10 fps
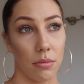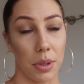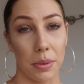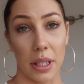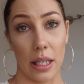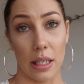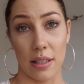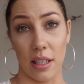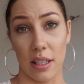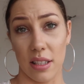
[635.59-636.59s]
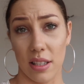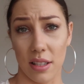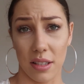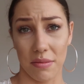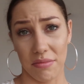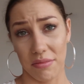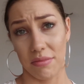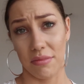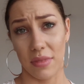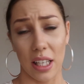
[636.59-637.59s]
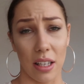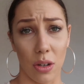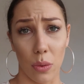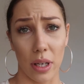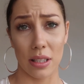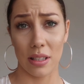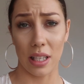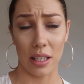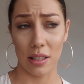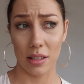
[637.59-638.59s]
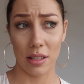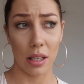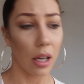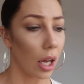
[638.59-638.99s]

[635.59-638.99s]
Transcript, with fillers: maybe 80 cents, 80 US cents